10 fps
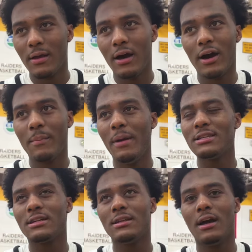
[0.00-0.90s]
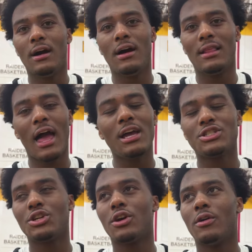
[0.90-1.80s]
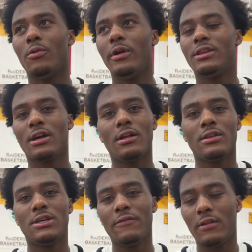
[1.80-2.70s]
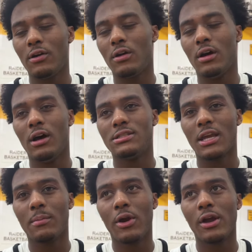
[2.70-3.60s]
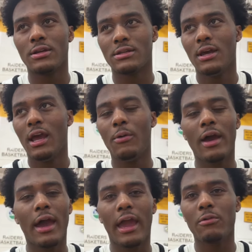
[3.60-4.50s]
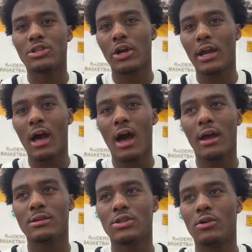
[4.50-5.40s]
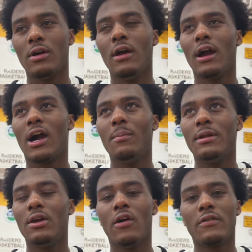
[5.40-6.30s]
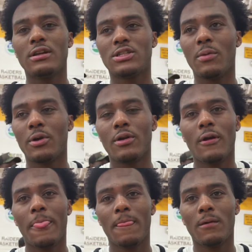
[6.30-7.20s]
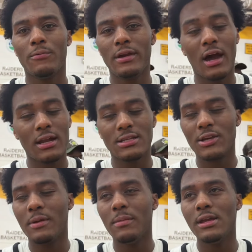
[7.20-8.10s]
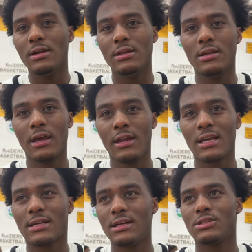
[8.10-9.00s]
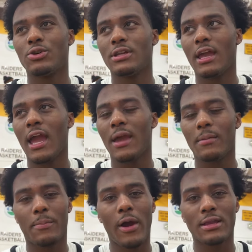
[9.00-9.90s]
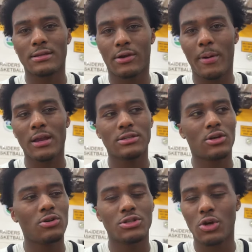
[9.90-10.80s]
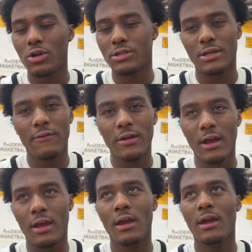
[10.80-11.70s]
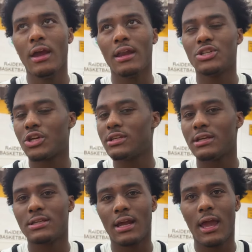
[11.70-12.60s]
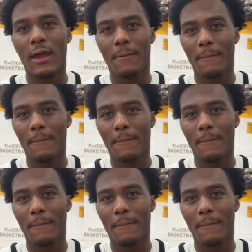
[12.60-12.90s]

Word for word: Uh, basically, uh, last year we took a tough deal to uh, St. Mary's, and we had eight returning guys. So coming in over the summer, we got in the gym immediately, and that's clicks towards the game. And practice, practice coaches on us every day, and it translates to the game.